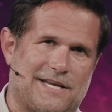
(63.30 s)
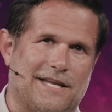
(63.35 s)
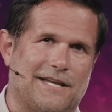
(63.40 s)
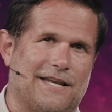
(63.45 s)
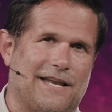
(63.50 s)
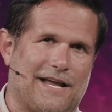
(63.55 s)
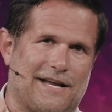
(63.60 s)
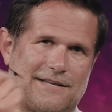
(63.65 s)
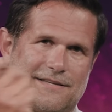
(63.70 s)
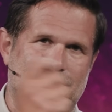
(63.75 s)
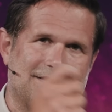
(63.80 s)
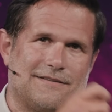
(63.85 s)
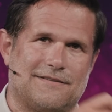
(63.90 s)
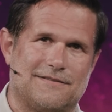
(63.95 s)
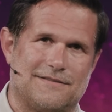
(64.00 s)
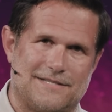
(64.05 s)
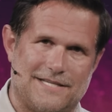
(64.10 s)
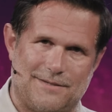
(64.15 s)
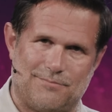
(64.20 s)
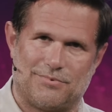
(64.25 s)
connect
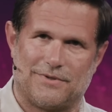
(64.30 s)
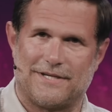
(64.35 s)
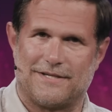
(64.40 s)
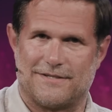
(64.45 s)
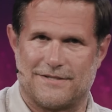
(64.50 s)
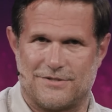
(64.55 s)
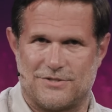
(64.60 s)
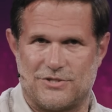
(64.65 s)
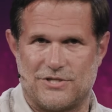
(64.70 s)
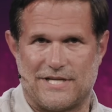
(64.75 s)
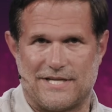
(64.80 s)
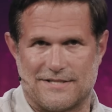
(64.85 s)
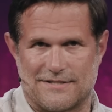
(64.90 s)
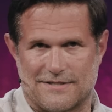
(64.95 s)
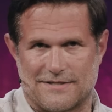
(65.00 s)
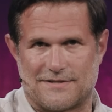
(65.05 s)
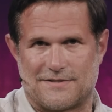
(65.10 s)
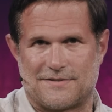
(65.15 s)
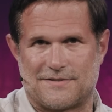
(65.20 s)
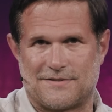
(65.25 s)
deeply to
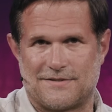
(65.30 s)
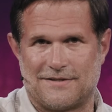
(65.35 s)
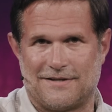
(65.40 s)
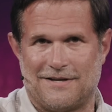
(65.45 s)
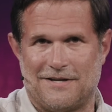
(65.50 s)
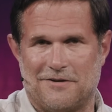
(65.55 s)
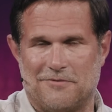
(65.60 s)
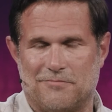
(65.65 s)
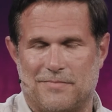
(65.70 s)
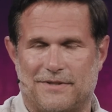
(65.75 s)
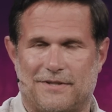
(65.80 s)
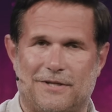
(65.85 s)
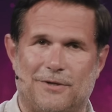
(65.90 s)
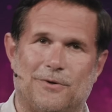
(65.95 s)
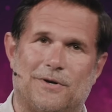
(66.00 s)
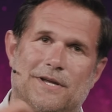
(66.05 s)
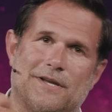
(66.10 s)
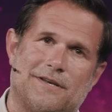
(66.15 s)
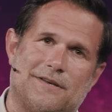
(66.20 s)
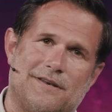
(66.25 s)
Jesus, but that you
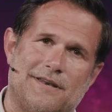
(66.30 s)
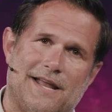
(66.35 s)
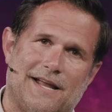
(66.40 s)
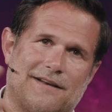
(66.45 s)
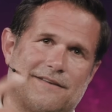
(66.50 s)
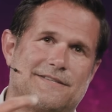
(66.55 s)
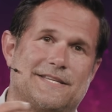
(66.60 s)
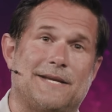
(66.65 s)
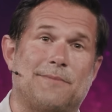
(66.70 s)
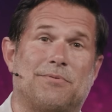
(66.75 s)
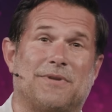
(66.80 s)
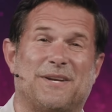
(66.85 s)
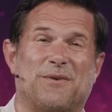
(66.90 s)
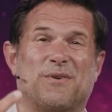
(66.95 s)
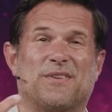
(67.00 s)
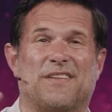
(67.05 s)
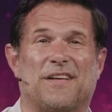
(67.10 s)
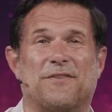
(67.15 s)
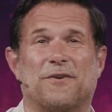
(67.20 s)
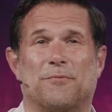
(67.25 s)
connect deeply
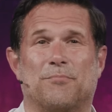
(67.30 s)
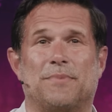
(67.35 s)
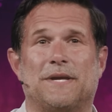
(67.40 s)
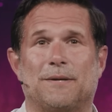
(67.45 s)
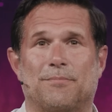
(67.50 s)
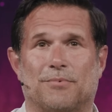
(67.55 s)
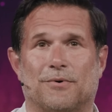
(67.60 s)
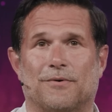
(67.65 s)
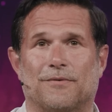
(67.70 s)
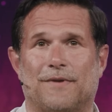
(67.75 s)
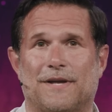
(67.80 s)
with other people.